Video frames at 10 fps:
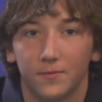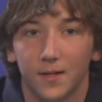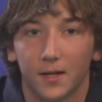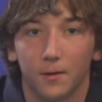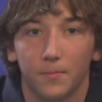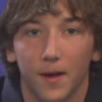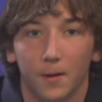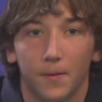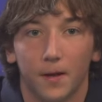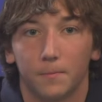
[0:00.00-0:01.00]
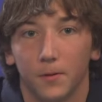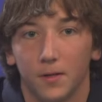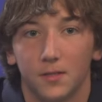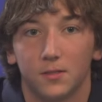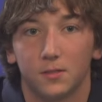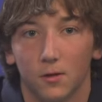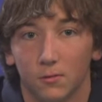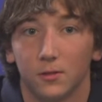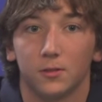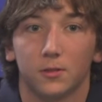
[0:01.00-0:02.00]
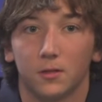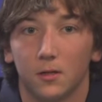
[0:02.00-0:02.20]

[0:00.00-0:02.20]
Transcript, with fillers: DECA Backpack Buddies donors.